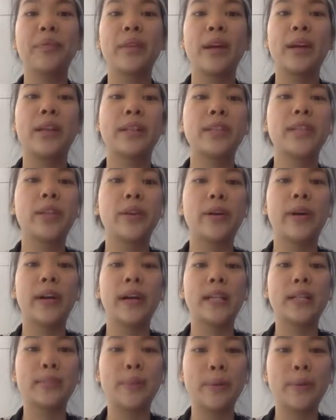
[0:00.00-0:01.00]
And so I
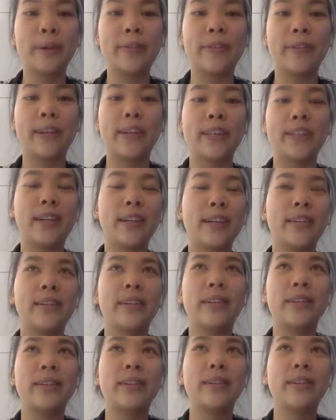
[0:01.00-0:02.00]
asked my boyfriend, I said,
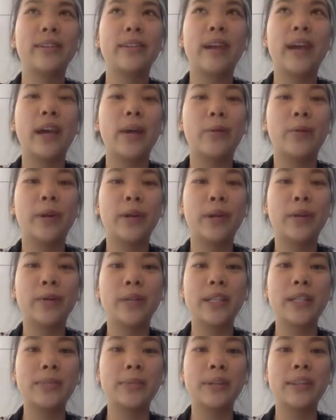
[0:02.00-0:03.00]
"Hey, where do you
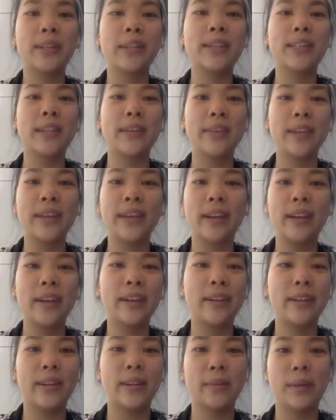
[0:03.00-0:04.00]
want to spend Thanksgiving
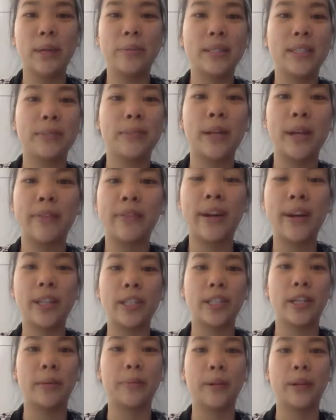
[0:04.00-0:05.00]
night and maybe some Black Friday
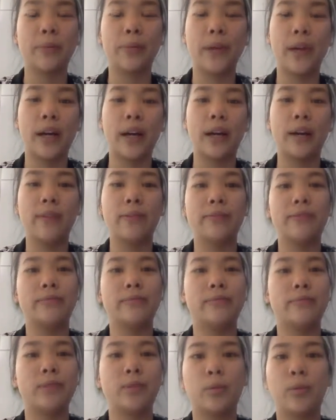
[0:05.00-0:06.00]
shopping? We have
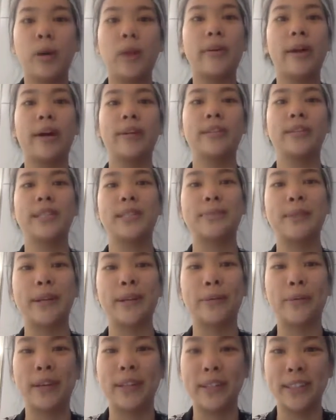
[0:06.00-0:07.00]
12 hours to spend
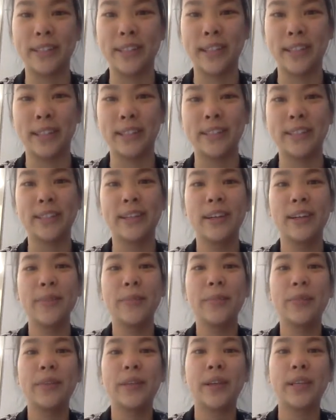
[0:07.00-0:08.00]
in one of these cities."
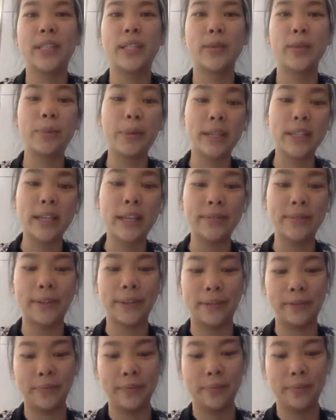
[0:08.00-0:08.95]
And so we picked Denver.